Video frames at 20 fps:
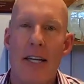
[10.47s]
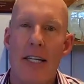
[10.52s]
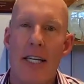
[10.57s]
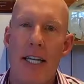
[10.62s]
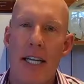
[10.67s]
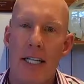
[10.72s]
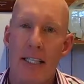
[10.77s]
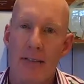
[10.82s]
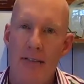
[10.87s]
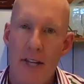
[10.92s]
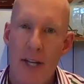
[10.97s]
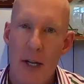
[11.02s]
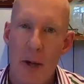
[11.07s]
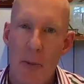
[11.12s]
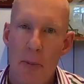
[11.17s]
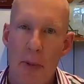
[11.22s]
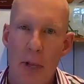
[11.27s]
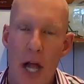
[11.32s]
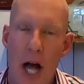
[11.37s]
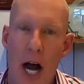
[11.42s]
Today's
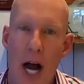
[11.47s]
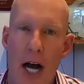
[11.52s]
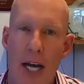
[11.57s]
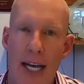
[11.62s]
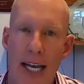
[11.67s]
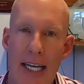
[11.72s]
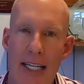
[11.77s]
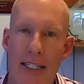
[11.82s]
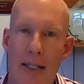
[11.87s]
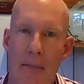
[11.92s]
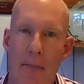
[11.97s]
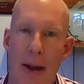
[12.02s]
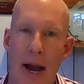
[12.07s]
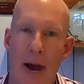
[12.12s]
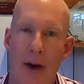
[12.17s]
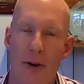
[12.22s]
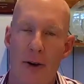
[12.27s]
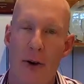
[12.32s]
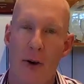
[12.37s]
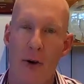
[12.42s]
video blog is
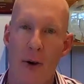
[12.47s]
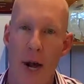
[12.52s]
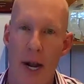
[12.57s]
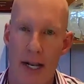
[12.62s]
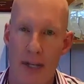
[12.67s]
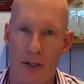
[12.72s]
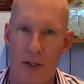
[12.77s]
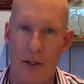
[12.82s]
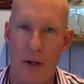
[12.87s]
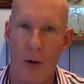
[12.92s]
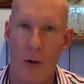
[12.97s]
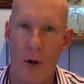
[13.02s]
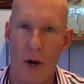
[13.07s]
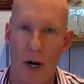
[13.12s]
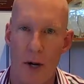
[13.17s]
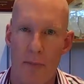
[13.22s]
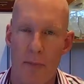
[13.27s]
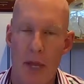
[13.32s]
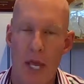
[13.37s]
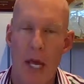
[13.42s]
about your credit
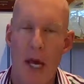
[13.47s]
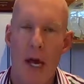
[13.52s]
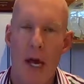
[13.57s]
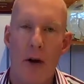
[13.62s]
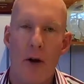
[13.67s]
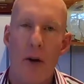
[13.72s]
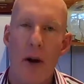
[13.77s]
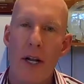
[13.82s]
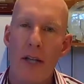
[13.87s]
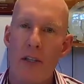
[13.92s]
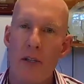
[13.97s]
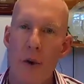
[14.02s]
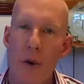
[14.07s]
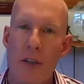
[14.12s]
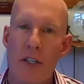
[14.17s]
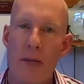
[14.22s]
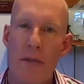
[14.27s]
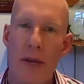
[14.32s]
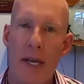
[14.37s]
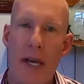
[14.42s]
score. Credit
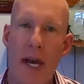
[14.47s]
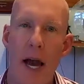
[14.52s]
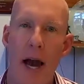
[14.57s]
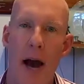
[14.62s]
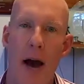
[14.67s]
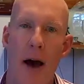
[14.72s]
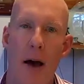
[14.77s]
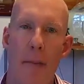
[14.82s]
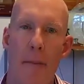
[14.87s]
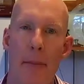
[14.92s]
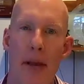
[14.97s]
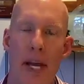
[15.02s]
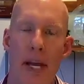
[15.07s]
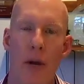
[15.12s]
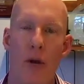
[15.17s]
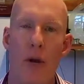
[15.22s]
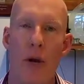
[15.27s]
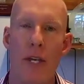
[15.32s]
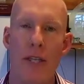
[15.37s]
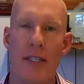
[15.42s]
scores have become
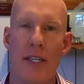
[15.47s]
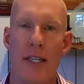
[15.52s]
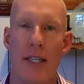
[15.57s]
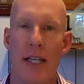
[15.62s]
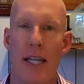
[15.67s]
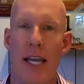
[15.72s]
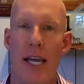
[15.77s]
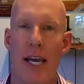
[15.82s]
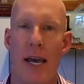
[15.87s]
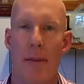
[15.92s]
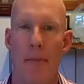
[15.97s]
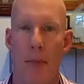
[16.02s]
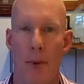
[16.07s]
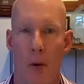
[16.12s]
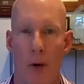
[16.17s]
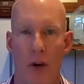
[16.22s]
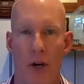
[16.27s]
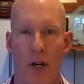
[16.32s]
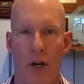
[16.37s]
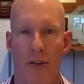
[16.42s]
increasingly
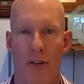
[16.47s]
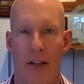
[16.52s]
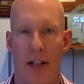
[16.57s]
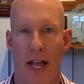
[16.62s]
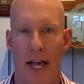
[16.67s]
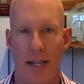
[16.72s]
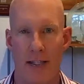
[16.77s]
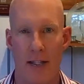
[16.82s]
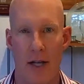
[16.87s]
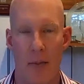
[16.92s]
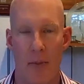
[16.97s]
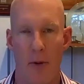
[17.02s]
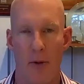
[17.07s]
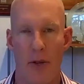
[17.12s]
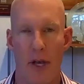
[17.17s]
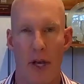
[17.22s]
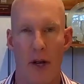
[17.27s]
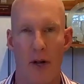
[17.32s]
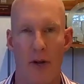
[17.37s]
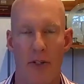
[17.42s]
important over the last couple
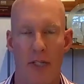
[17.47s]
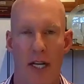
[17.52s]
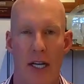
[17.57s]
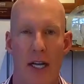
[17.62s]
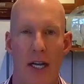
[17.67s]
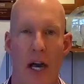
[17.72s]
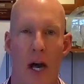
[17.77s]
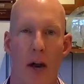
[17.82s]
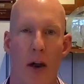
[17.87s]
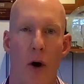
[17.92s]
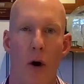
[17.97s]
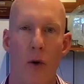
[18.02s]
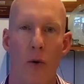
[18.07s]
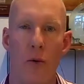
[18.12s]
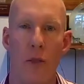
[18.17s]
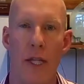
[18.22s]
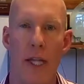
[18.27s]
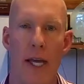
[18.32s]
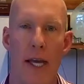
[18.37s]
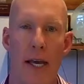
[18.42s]
years. It can not
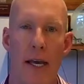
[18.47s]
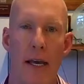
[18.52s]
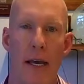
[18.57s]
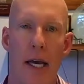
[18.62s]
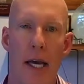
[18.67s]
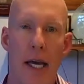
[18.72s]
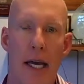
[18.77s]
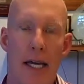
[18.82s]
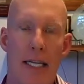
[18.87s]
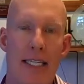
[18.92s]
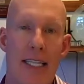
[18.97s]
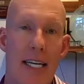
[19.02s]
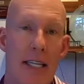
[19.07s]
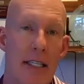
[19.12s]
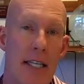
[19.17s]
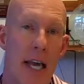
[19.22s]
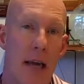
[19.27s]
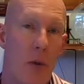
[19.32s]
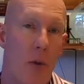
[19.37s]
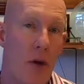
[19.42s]
only
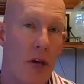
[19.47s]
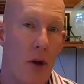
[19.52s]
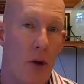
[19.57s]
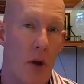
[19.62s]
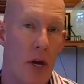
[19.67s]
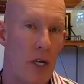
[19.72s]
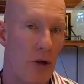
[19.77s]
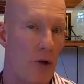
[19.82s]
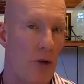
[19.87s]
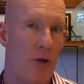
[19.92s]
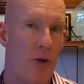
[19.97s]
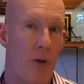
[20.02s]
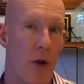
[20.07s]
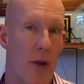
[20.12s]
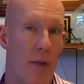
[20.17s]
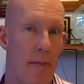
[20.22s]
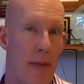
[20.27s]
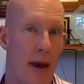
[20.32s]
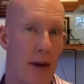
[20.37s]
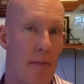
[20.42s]
dictate what your interest
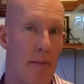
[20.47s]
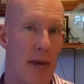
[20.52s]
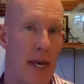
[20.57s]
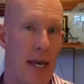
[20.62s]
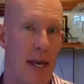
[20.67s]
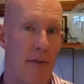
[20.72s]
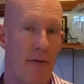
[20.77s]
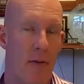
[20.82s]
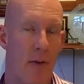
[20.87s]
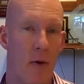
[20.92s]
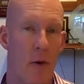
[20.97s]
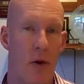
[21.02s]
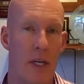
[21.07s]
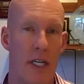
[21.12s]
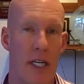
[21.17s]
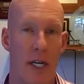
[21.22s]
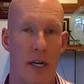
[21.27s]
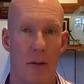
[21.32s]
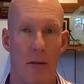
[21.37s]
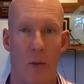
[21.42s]
rate might be if you're going
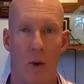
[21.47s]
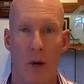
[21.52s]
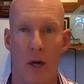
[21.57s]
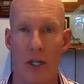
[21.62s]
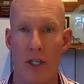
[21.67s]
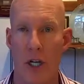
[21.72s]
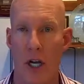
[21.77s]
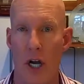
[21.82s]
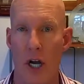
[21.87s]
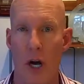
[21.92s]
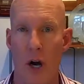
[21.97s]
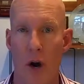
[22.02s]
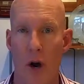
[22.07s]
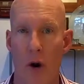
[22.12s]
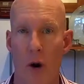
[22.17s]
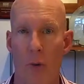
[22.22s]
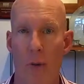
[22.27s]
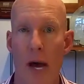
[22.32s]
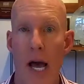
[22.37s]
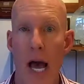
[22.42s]
to get a mortgage on a
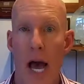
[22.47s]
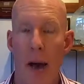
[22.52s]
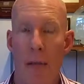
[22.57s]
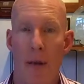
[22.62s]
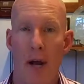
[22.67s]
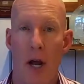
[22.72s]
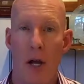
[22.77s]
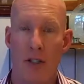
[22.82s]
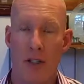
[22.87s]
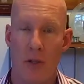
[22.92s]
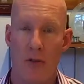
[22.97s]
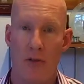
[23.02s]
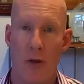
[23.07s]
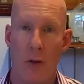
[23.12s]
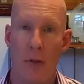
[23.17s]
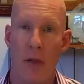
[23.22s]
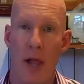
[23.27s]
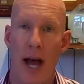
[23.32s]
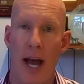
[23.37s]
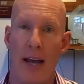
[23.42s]
home, but also if
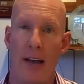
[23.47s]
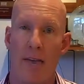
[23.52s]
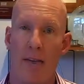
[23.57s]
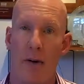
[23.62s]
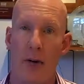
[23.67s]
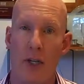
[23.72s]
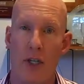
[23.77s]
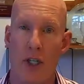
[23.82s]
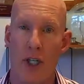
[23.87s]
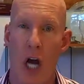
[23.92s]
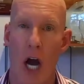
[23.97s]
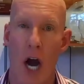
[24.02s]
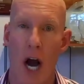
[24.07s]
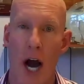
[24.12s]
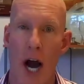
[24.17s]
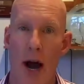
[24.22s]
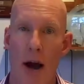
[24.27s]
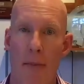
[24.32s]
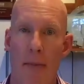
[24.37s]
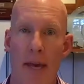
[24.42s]
you're applying for a
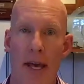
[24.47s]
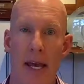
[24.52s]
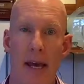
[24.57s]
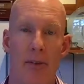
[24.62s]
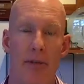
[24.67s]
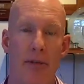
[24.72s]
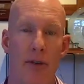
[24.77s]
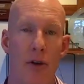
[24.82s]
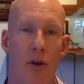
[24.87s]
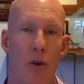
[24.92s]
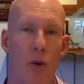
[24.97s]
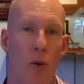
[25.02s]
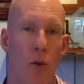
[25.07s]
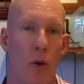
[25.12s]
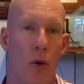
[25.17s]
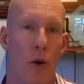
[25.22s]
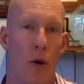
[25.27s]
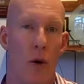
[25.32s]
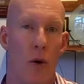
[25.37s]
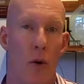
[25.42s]
job, if
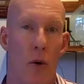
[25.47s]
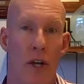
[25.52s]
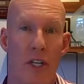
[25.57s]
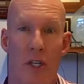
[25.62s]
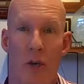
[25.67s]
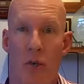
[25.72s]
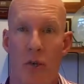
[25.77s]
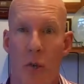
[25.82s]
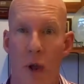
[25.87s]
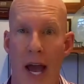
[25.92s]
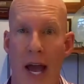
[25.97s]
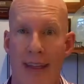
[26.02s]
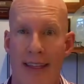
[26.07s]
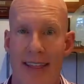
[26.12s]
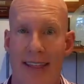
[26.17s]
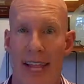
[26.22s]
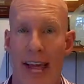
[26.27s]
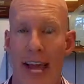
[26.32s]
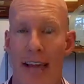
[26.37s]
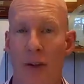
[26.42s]
you're going to
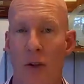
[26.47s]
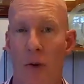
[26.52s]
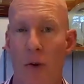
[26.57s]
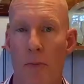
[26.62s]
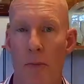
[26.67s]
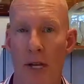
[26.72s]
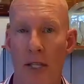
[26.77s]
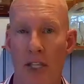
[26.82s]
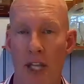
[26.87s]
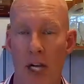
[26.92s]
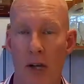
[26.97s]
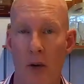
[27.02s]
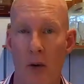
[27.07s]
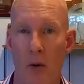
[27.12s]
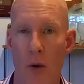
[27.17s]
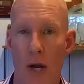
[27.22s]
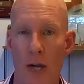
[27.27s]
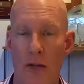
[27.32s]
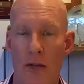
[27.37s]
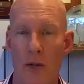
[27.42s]
rent, the landlord may check your
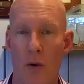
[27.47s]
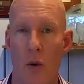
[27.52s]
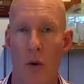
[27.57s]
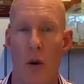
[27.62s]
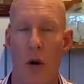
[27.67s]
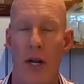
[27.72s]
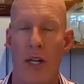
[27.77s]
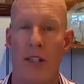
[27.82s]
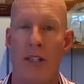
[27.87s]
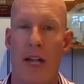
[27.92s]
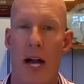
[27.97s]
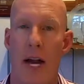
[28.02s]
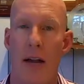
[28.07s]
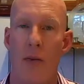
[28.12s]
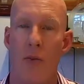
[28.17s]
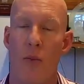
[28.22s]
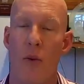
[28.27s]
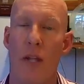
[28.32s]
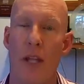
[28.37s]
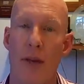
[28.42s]
credit score. It's
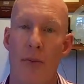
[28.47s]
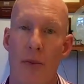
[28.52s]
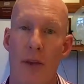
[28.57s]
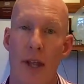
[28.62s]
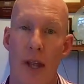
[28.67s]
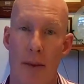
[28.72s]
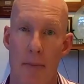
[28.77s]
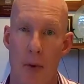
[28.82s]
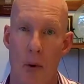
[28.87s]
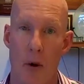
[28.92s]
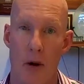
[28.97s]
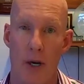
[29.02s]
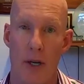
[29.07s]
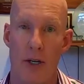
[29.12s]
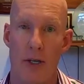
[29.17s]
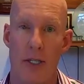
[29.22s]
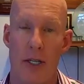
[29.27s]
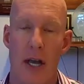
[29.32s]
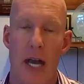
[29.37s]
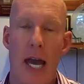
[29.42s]
gotten really, really
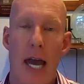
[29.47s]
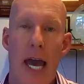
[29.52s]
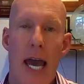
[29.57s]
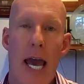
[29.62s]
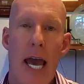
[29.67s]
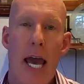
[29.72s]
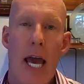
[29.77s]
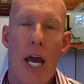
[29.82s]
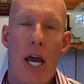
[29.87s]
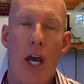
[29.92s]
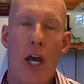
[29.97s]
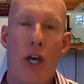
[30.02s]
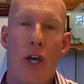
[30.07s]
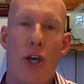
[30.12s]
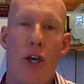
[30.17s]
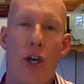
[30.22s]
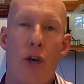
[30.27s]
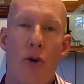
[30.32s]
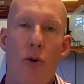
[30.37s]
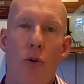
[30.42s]
important
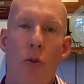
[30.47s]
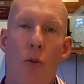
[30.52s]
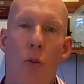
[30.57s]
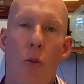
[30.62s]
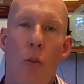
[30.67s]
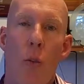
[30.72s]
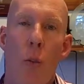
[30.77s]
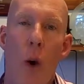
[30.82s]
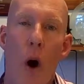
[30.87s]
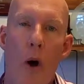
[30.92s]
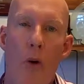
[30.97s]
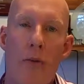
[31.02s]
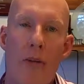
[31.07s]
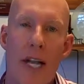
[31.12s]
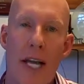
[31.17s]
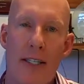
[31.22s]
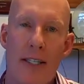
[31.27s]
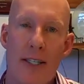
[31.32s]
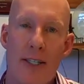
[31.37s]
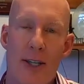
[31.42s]
you
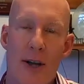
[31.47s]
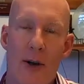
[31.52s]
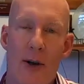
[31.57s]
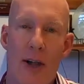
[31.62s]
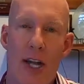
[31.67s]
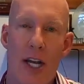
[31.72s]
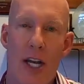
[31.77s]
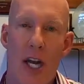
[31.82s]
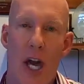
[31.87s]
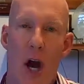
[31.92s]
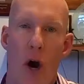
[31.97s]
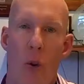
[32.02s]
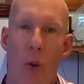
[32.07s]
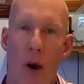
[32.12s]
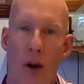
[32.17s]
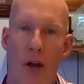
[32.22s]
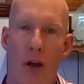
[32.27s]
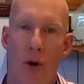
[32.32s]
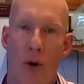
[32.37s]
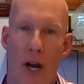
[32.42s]
won't necessarily know
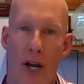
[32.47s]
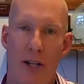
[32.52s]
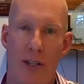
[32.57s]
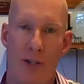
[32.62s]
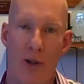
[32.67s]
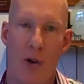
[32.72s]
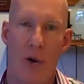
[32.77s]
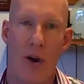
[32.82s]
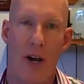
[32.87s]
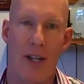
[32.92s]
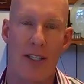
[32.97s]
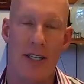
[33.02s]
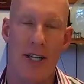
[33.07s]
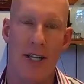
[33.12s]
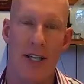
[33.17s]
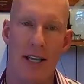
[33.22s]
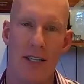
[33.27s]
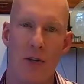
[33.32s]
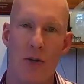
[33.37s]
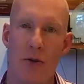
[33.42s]
what your credit score is
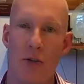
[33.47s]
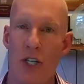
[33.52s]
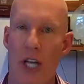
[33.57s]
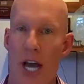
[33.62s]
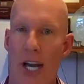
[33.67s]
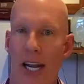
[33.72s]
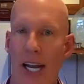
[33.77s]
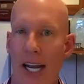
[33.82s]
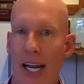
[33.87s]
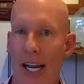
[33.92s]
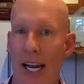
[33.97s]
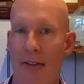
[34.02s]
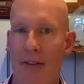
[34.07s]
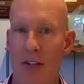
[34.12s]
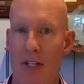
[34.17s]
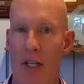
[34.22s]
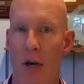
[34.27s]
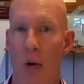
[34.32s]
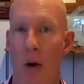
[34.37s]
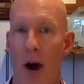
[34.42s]
unless you check in
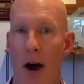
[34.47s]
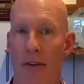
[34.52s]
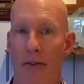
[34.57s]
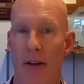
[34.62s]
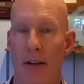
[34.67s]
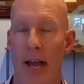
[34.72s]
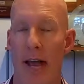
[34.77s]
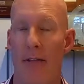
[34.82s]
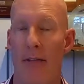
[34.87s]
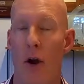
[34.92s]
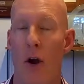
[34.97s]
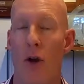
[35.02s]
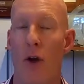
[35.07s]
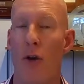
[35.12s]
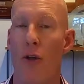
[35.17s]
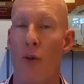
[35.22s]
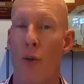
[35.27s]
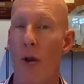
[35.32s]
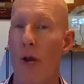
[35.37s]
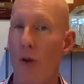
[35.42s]
every so often. And there are
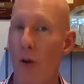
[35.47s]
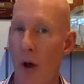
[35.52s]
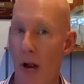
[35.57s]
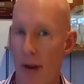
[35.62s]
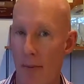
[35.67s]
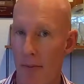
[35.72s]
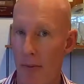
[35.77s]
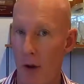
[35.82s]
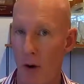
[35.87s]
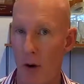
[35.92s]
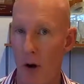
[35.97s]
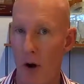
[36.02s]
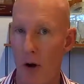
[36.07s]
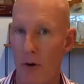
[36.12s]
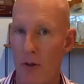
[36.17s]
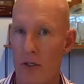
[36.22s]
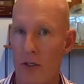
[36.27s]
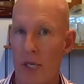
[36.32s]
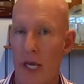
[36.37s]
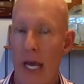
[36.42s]
three credit
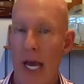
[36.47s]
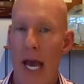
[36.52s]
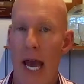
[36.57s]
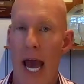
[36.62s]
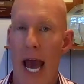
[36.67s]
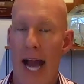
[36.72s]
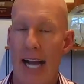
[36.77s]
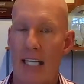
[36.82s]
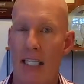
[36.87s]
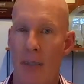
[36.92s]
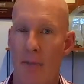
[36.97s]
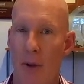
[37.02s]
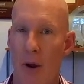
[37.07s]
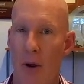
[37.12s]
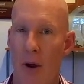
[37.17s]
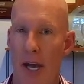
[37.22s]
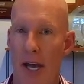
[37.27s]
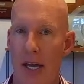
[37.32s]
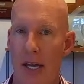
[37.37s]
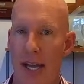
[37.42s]
bureaus,
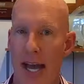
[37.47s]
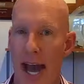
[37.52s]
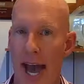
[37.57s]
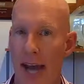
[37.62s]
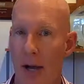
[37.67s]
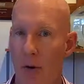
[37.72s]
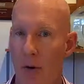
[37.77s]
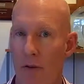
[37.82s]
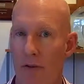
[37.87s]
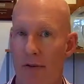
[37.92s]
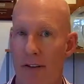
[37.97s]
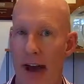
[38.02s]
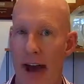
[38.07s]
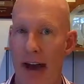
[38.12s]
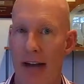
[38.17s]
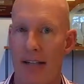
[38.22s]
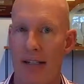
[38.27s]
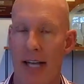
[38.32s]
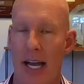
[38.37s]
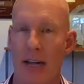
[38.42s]
Experian,
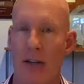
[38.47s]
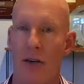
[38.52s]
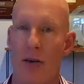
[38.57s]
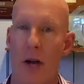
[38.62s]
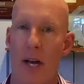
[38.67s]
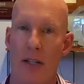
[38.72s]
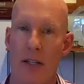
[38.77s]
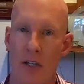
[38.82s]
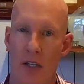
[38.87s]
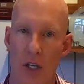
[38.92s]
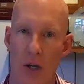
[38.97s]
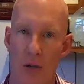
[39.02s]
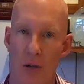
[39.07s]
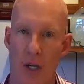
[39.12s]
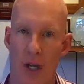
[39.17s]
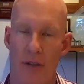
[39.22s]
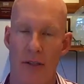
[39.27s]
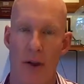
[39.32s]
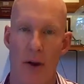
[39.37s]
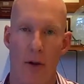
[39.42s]
Equifax, and
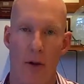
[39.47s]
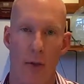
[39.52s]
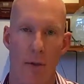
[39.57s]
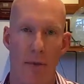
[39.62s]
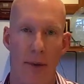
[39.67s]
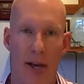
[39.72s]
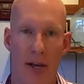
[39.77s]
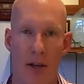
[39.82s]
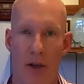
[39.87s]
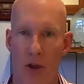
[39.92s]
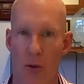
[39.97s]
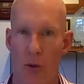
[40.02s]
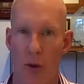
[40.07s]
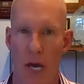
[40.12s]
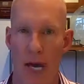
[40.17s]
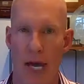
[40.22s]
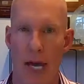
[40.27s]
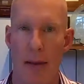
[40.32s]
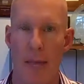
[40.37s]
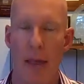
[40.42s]
TransUnion that are the big
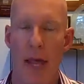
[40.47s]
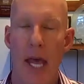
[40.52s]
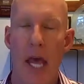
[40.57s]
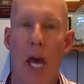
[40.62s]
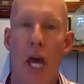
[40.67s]
three.